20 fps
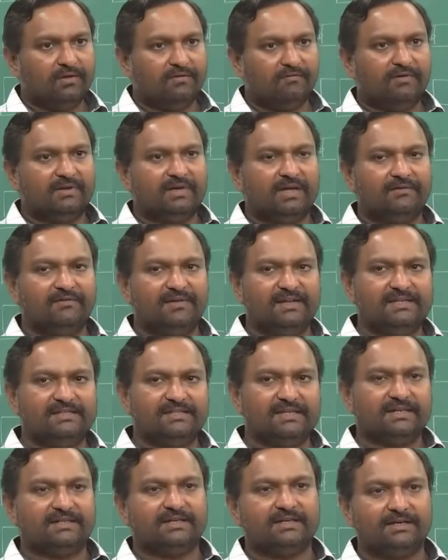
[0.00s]
when I will
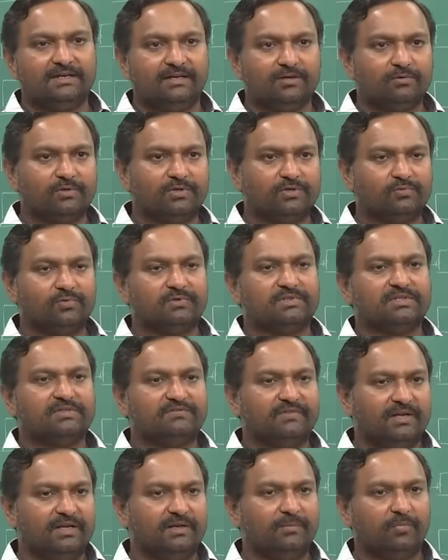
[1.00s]
inject it into the switch is
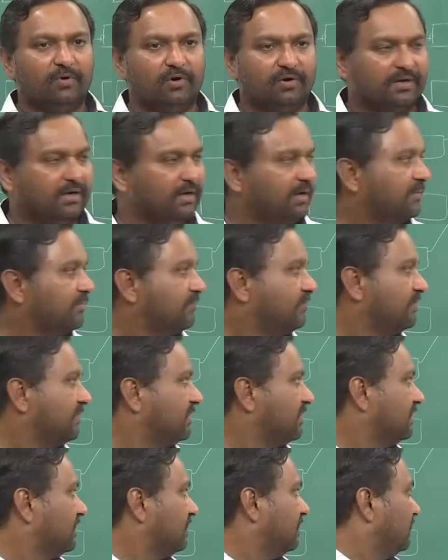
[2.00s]
very important.
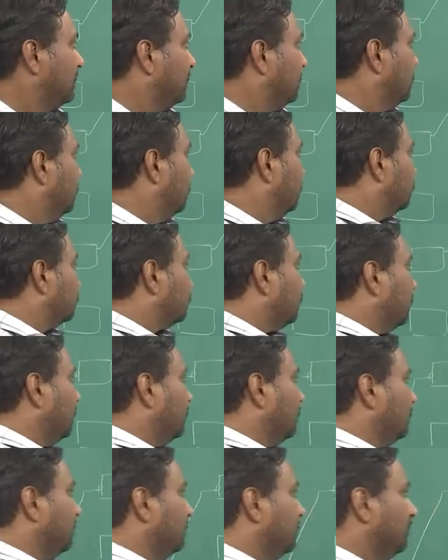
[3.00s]

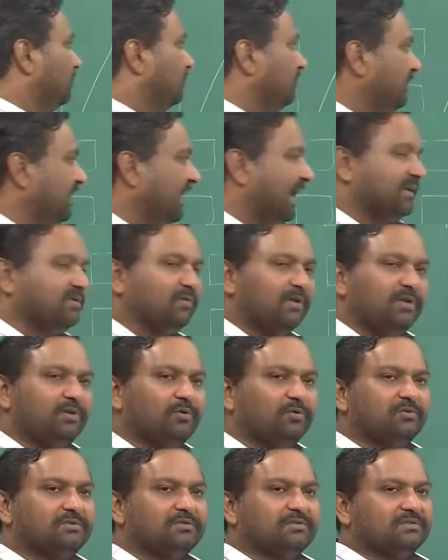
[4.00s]
So, we actually
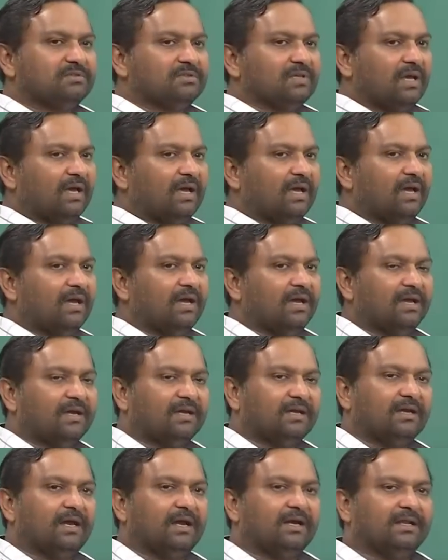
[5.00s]
use a
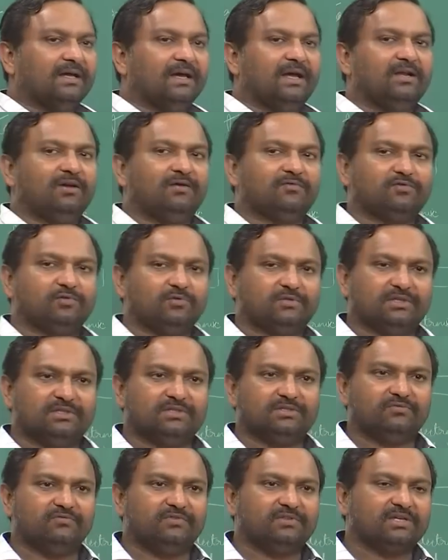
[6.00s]
category of
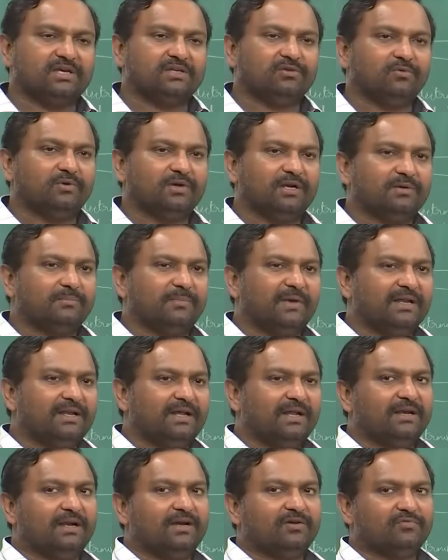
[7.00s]
switches which are known as
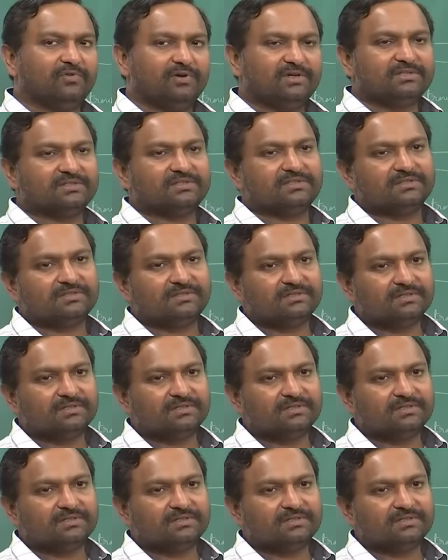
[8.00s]
Banyan networks